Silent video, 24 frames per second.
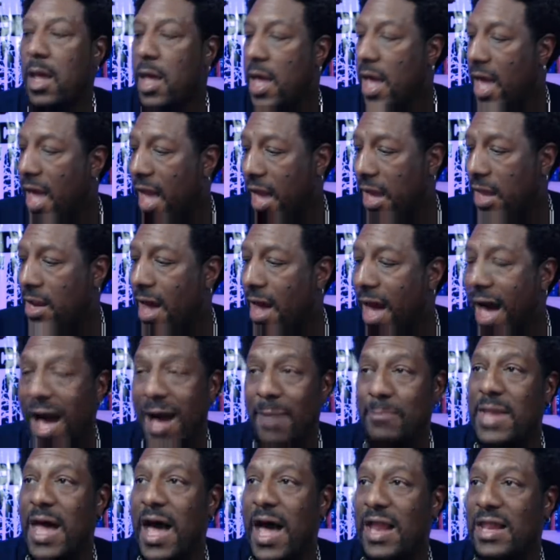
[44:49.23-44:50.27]
And
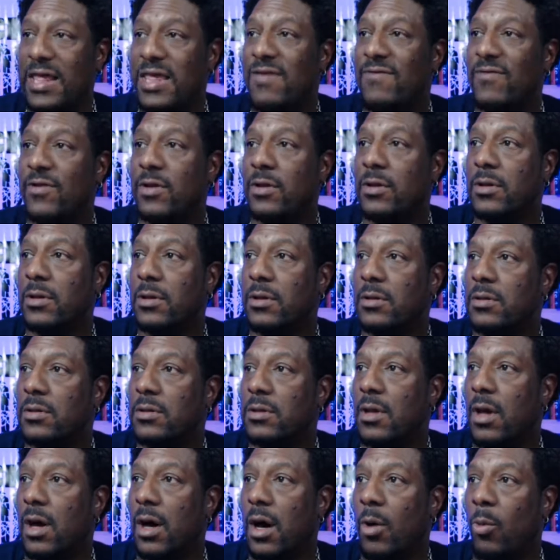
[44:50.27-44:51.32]
I'm not even
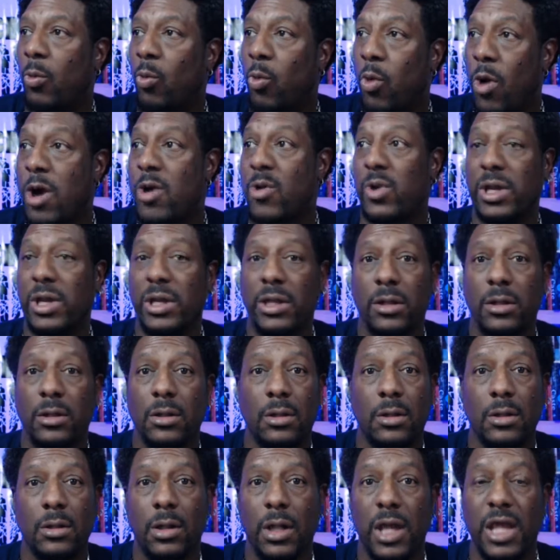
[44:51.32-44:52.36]
worried
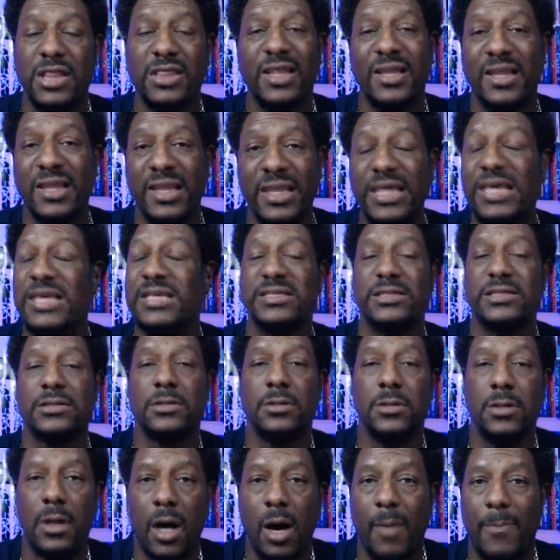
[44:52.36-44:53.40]
in the least
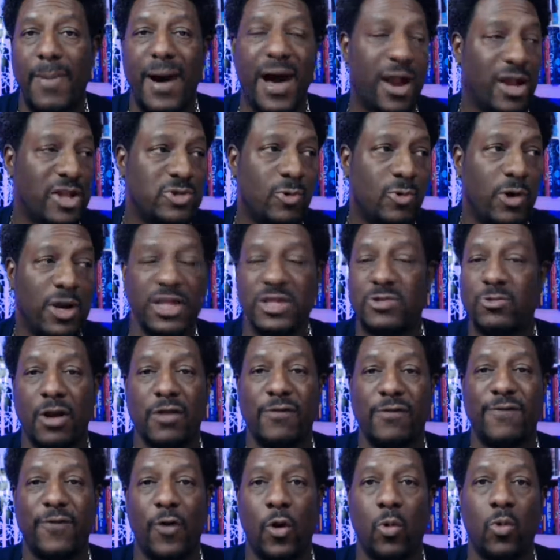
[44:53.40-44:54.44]
about a
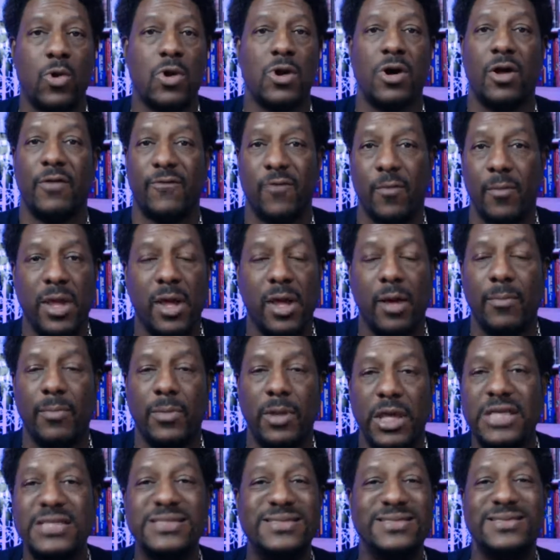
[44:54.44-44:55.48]
2024 run from him.
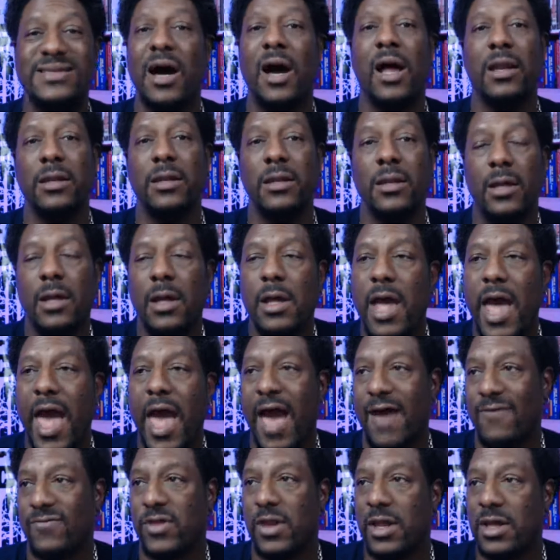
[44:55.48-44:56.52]
He's done
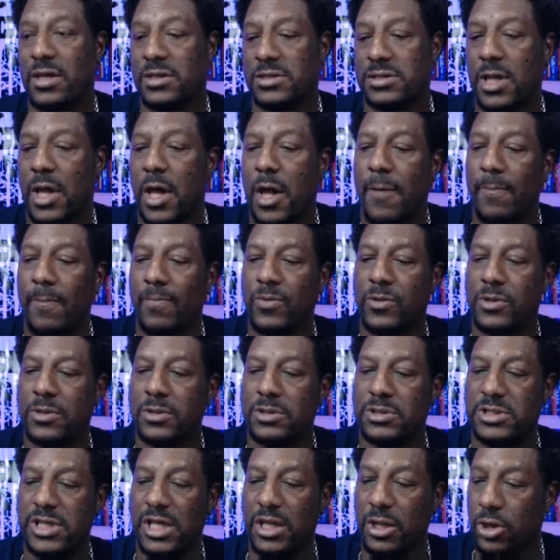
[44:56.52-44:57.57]
after this.
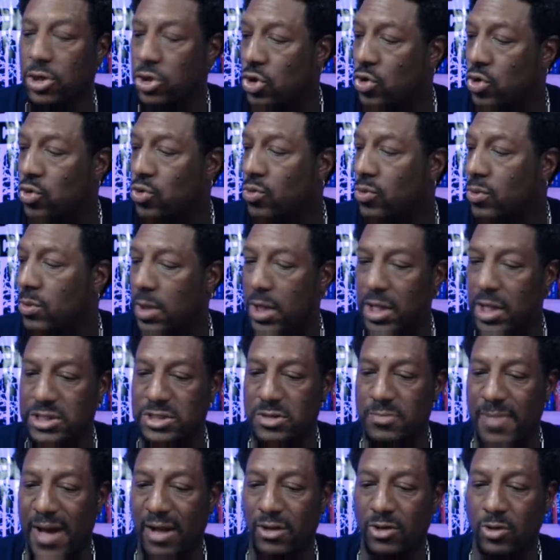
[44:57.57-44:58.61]
See, the new is
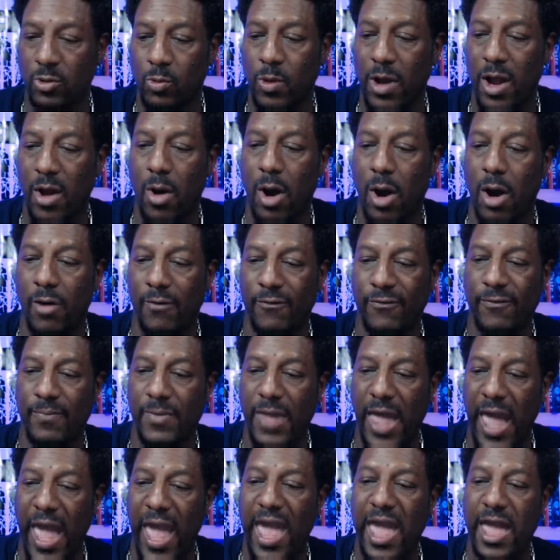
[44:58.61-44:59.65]
about to wear off.
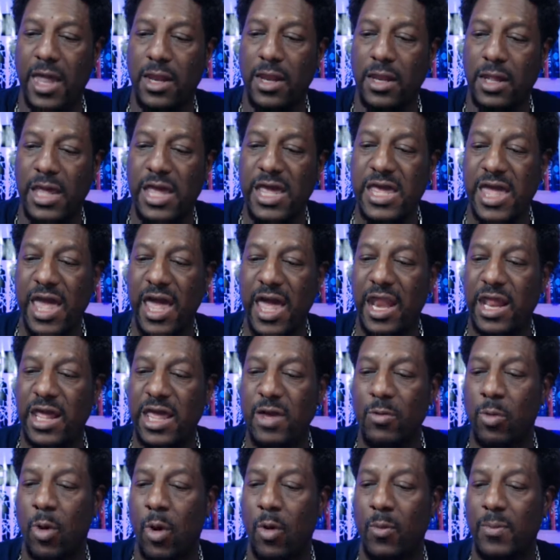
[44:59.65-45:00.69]
And he
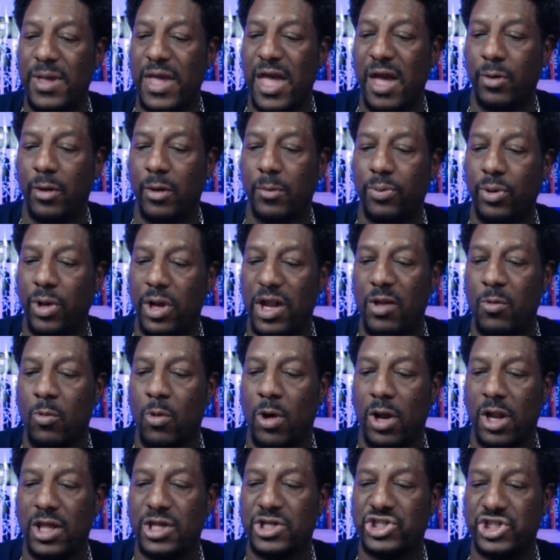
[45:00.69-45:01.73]
won't be able to put any
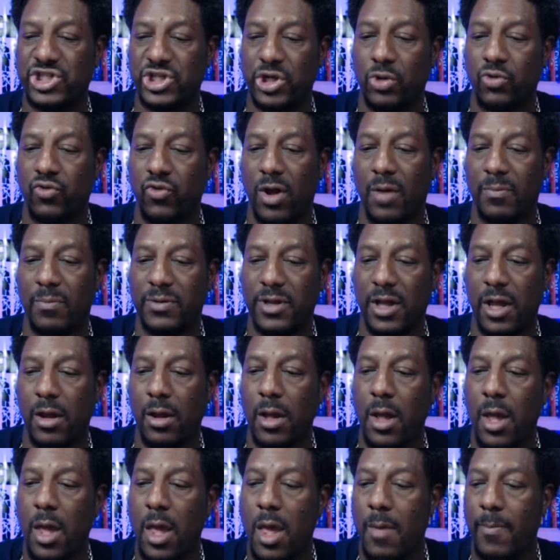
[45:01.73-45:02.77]
one of his children up there
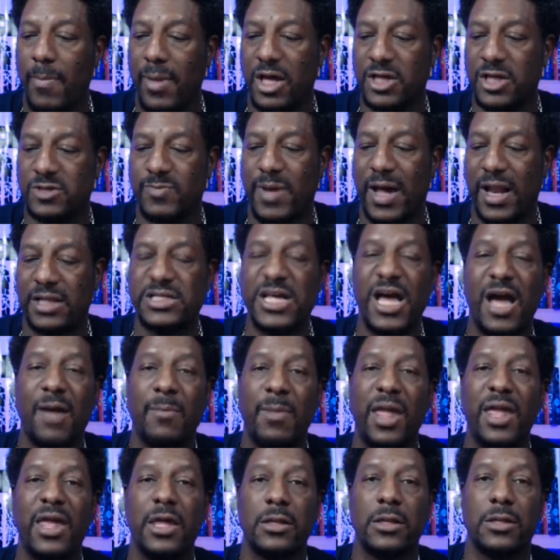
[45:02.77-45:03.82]
because by the time
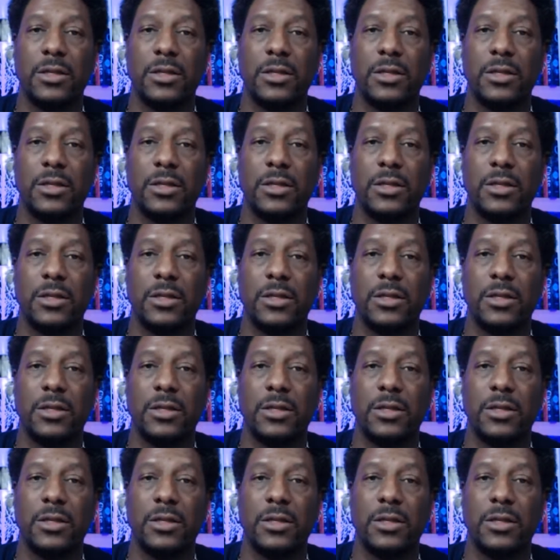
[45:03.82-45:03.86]
they get